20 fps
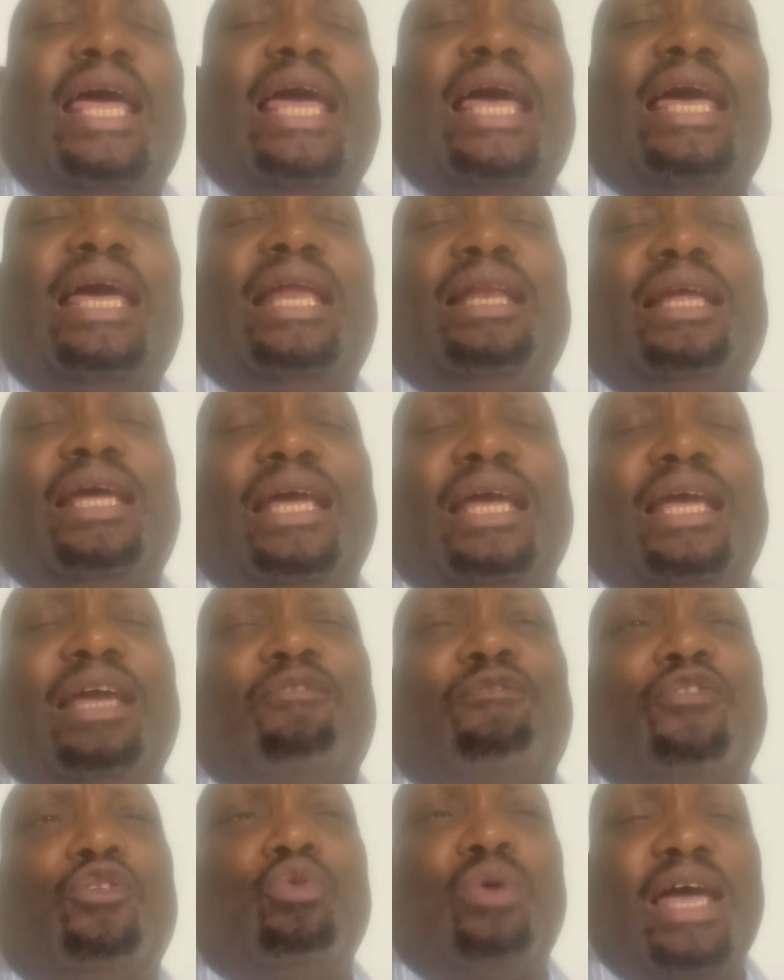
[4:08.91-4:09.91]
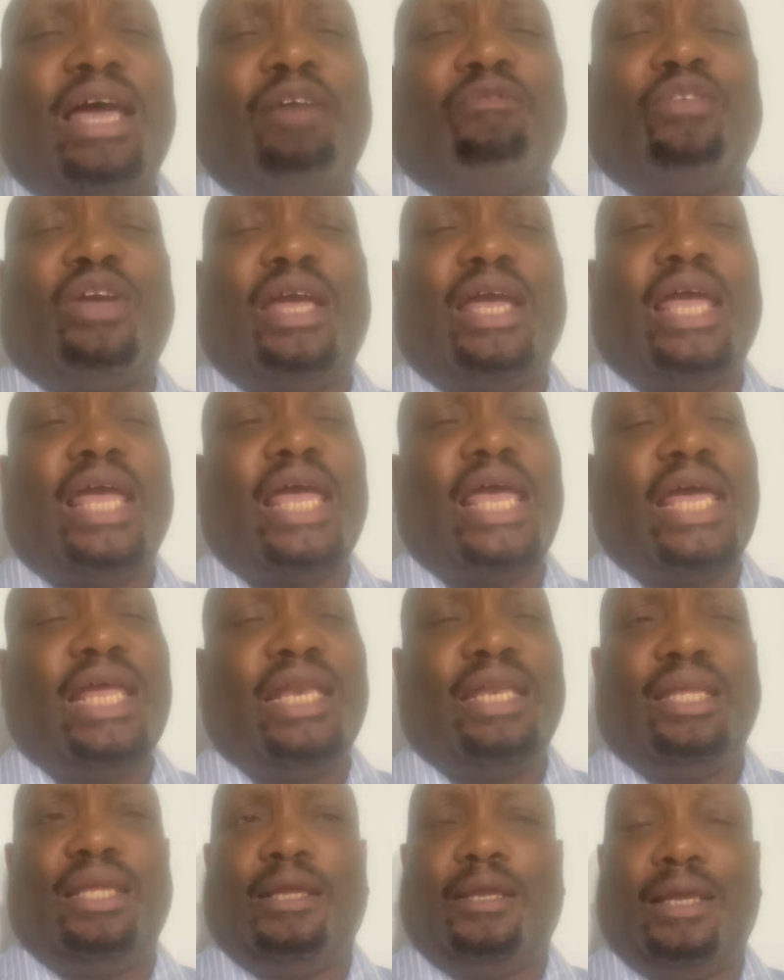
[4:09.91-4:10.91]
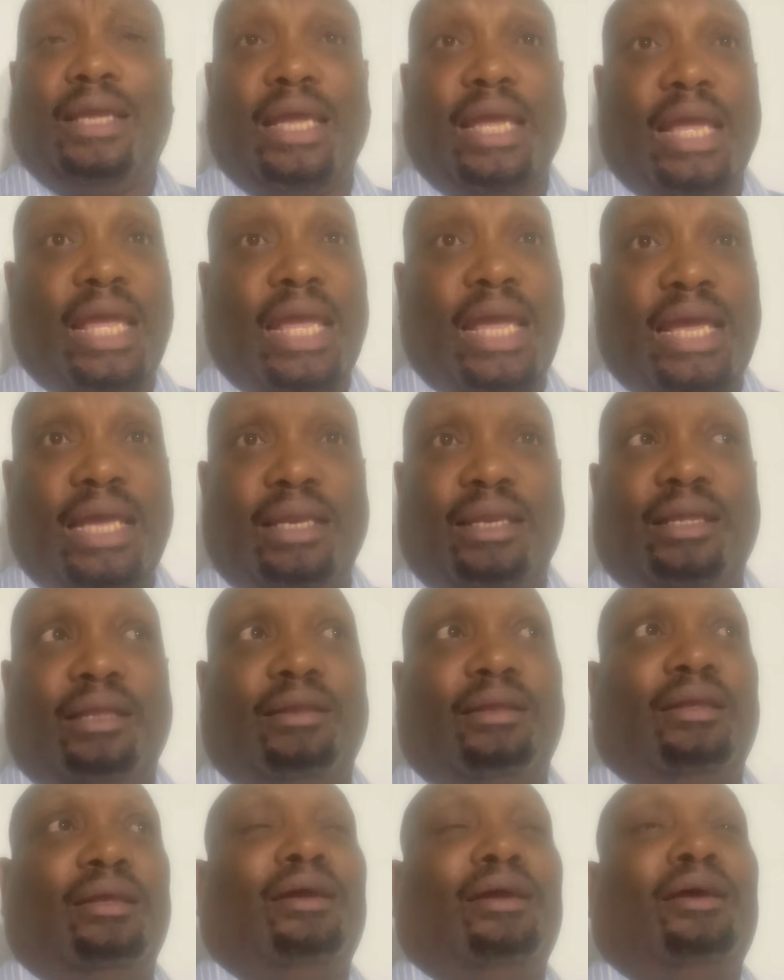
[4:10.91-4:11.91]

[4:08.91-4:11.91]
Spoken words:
And if you have any